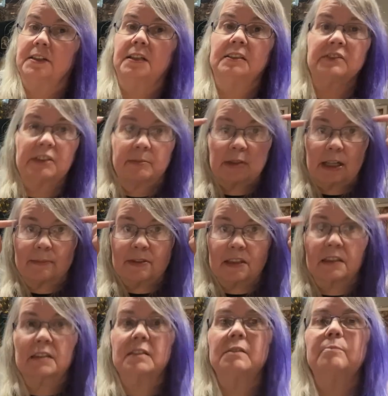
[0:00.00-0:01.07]
And sometimes
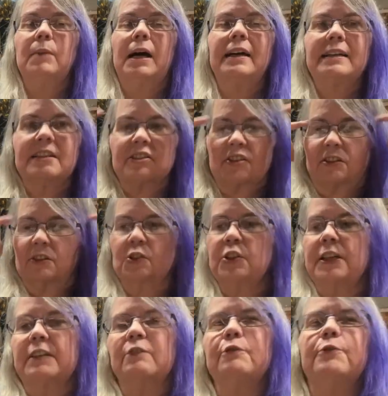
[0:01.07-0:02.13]
little mines are
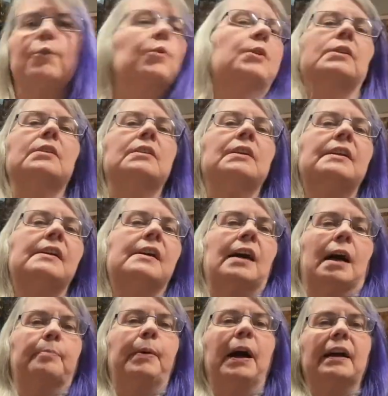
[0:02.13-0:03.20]
looking for
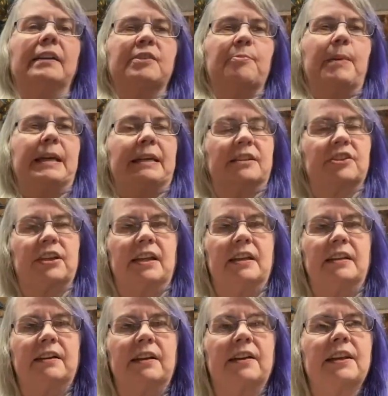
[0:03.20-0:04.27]
a bond mate,
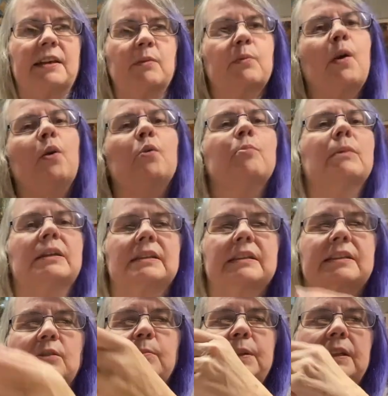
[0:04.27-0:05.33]
and they roam a
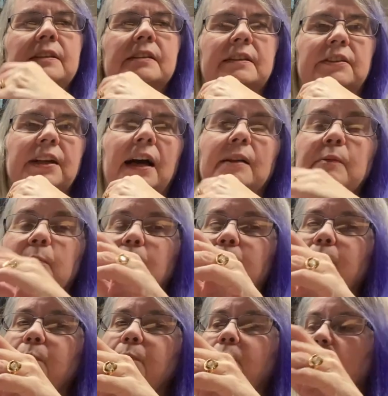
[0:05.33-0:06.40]
little bit. They're not
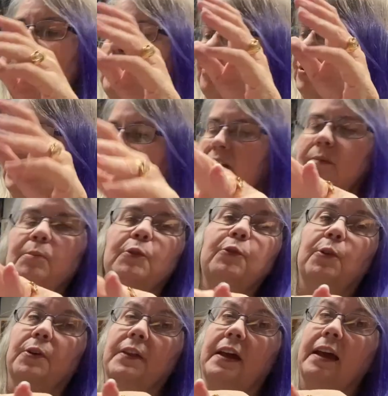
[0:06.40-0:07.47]
impressing
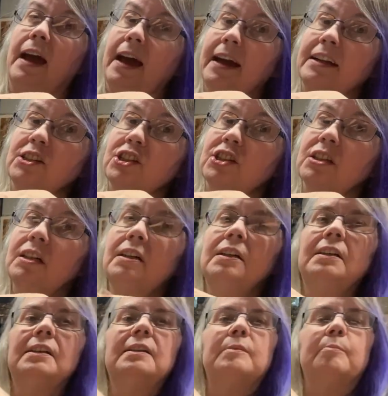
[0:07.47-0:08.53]
before they hatch,
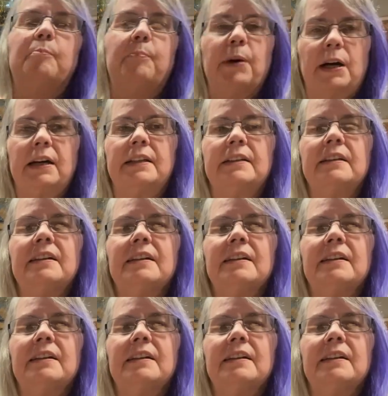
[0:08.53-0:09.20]
but